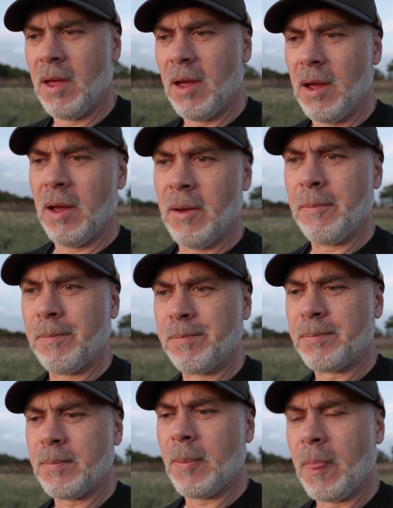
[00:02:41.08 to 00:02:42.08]

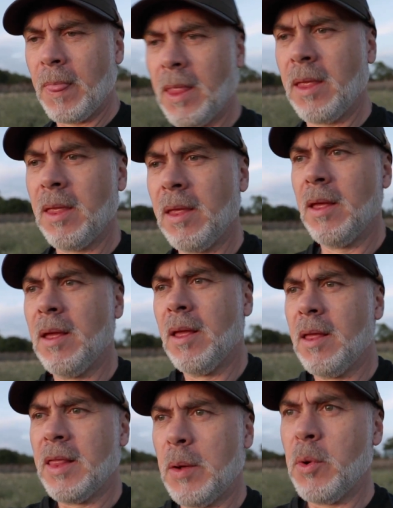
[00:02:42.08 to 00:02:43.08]

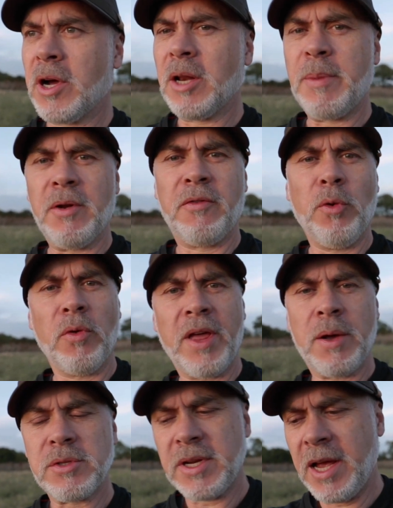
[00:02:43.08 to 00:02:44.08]
They were going to build
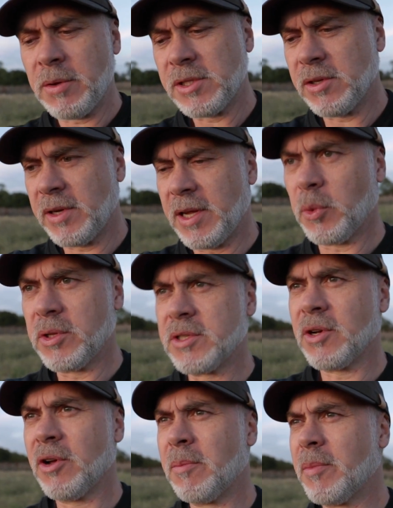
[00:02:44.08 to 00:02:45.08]
4,000 houses on it at one
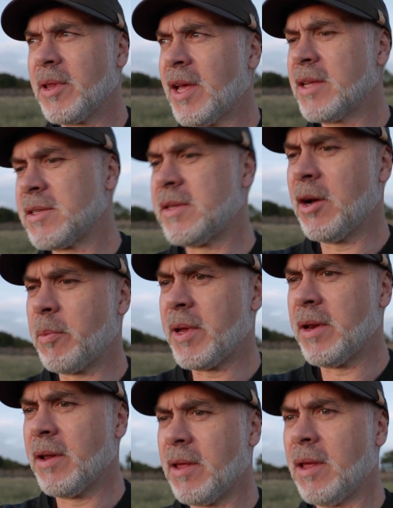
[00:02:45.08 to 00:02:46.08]
time, but that's now
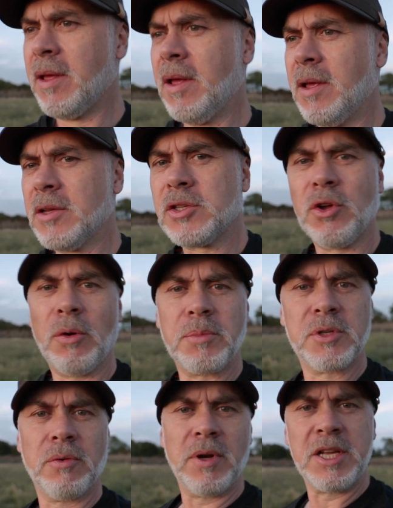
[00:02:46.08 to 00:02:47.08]
been
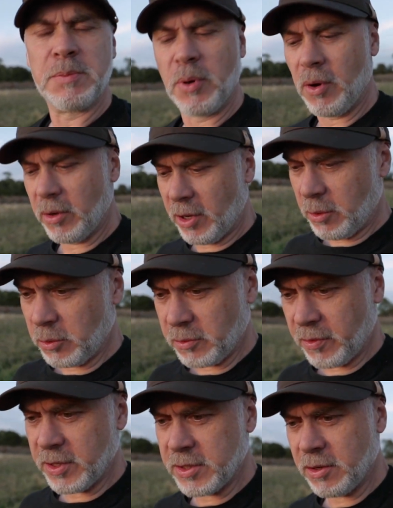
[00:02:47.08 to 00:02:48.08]
stopped, or at least put on
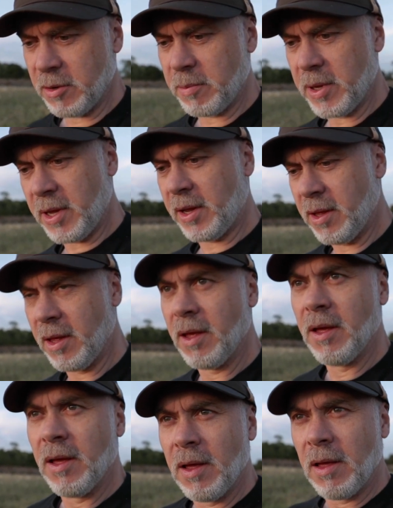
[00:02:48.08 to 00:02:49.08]
hold for the time being,
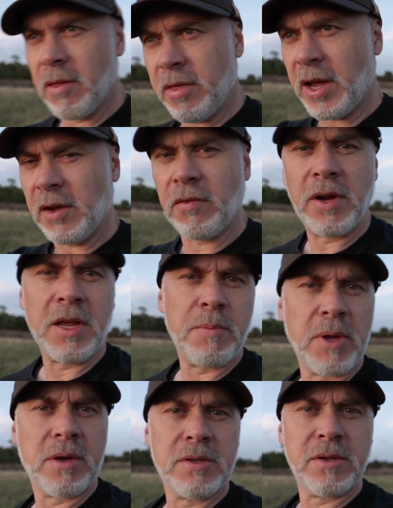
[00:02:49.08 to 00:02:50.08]
thankfully,
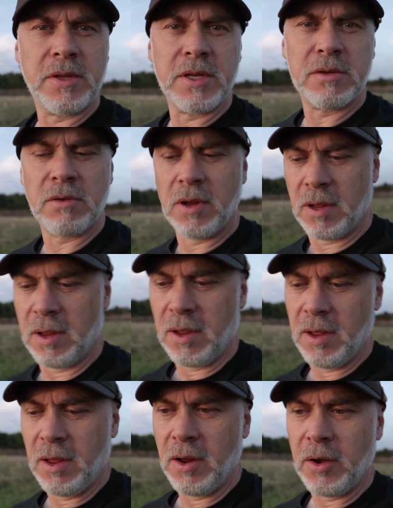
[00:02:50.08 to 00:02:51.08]
because of this
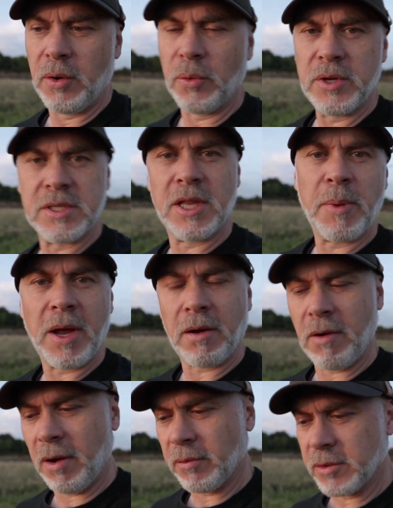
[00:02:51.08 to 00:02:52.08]
noise in the
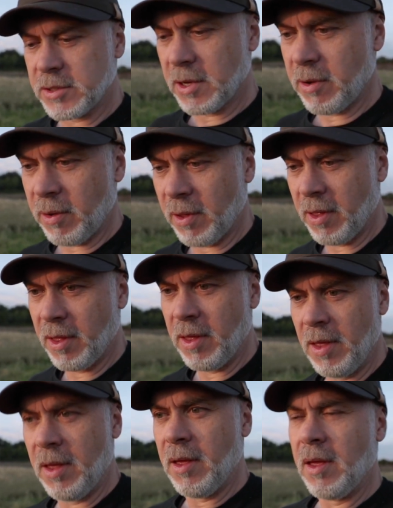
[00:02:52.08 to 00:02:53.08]
background. So,
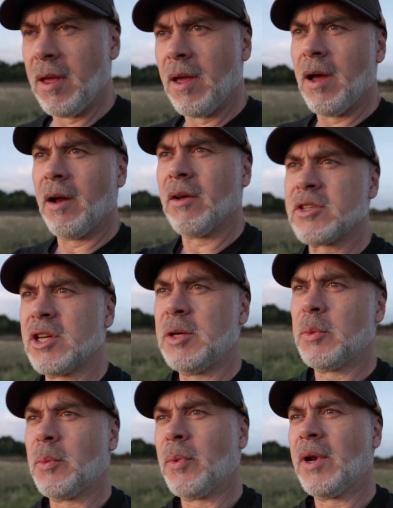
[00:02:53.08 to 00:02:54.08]
and I
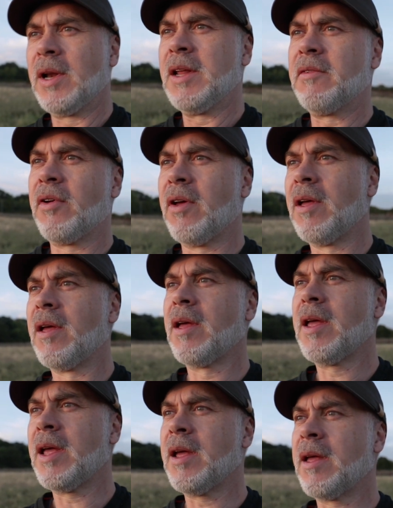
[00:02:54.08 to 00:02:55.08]
certainly wouldn't want to live
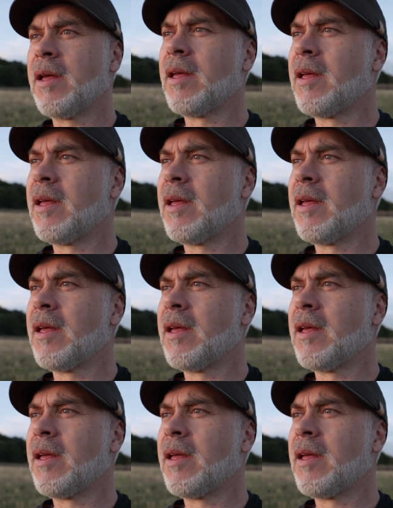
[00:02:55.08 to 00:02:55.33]
here